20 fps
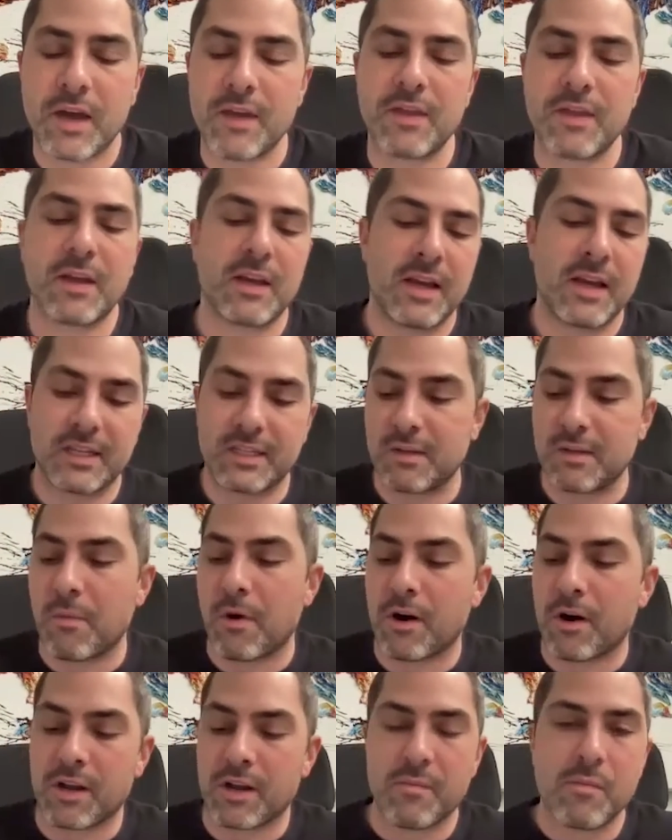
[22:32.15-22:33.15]
I think it gets the
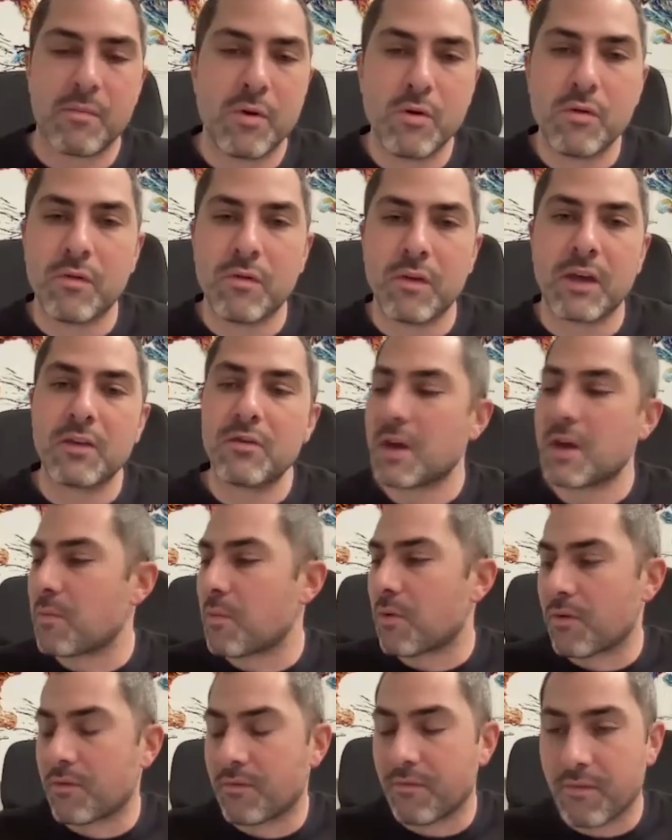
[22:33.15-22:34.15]
market moving. You
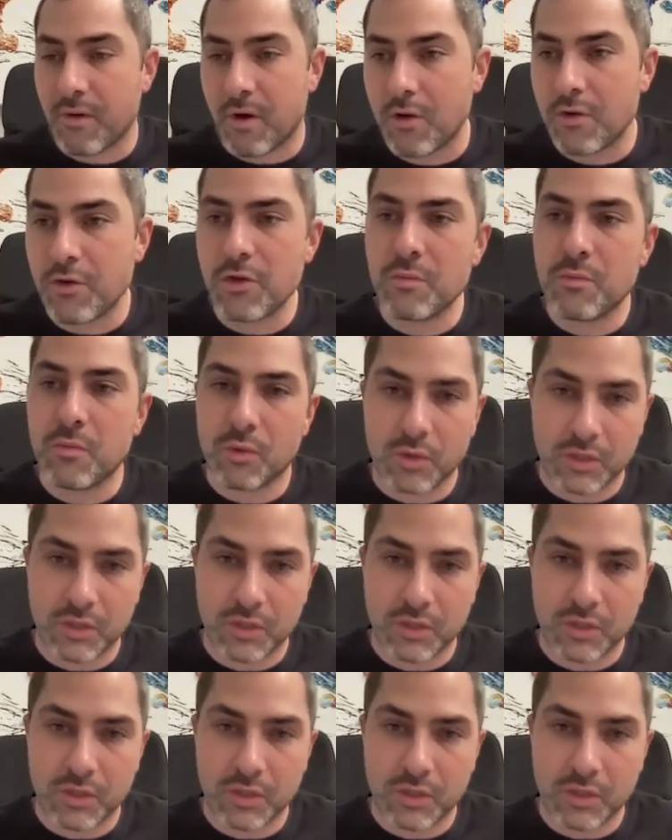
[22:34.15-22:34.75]
get more volume,